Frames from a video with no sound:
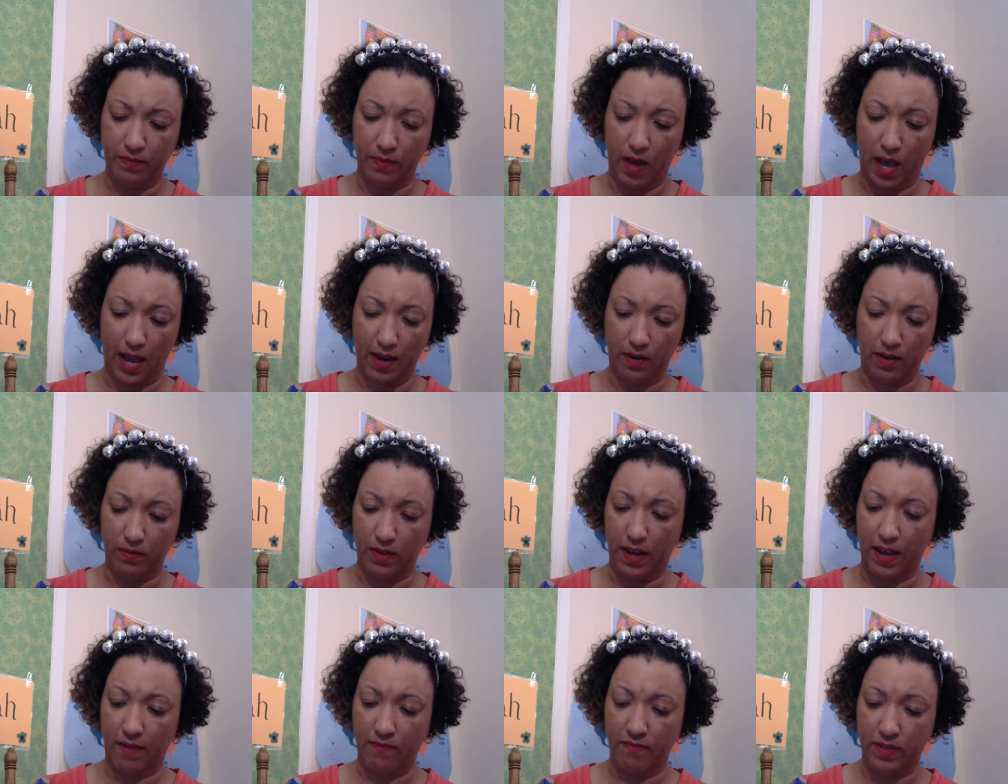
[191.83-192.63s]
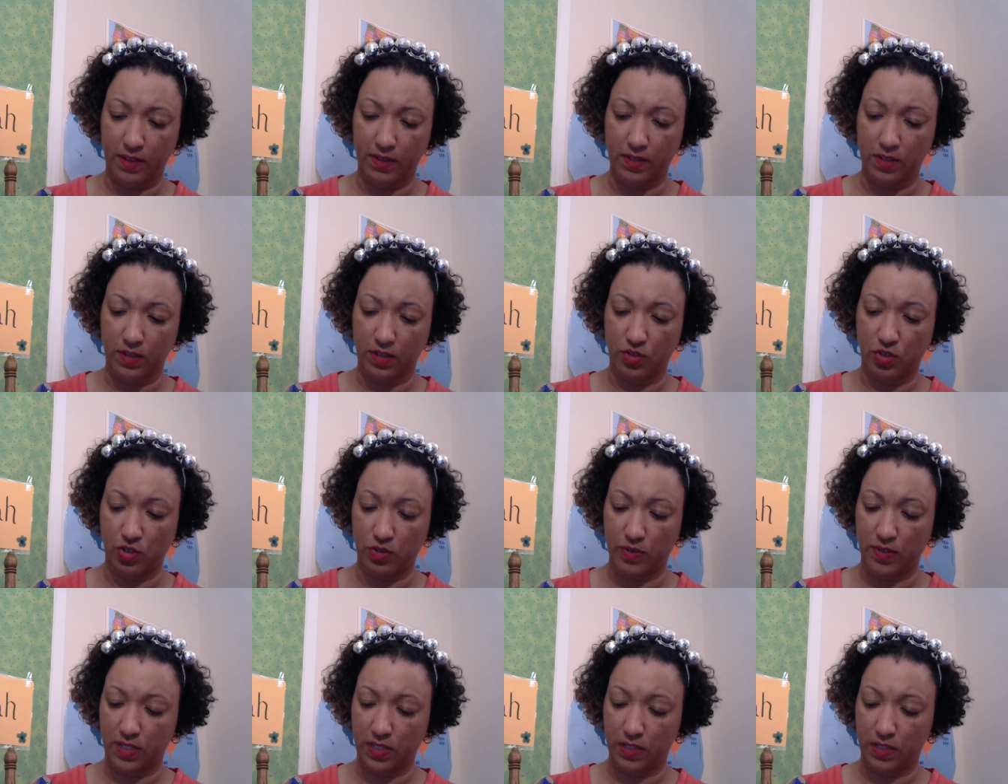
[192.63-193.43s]
I don't have these
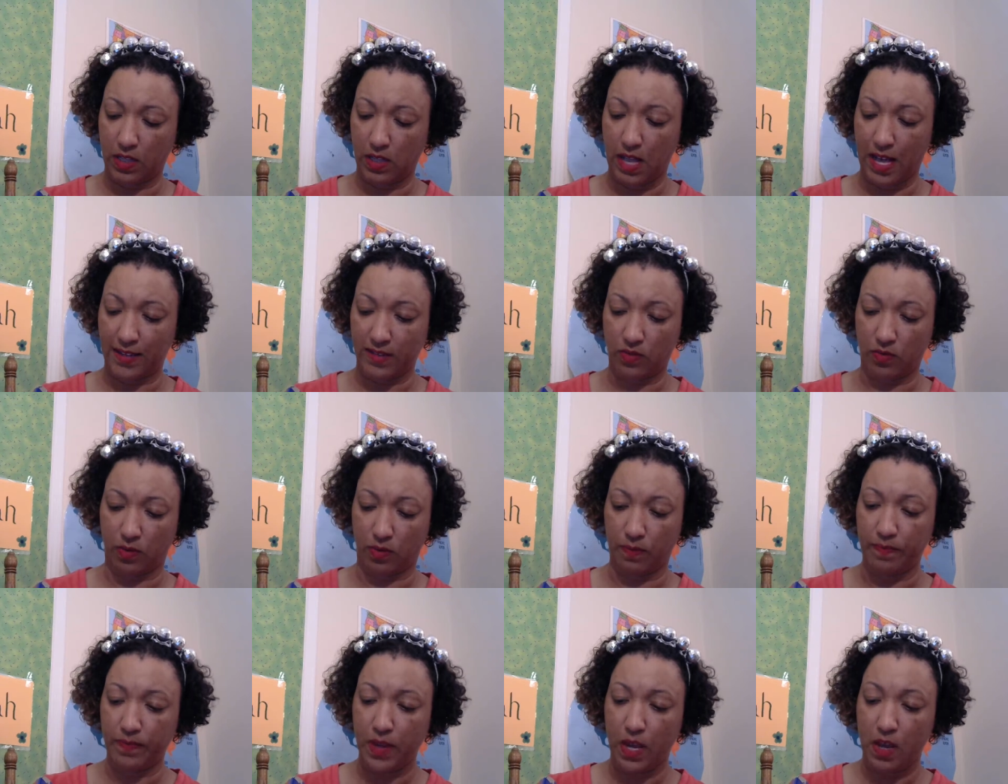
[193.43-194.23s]
issues in the classroom.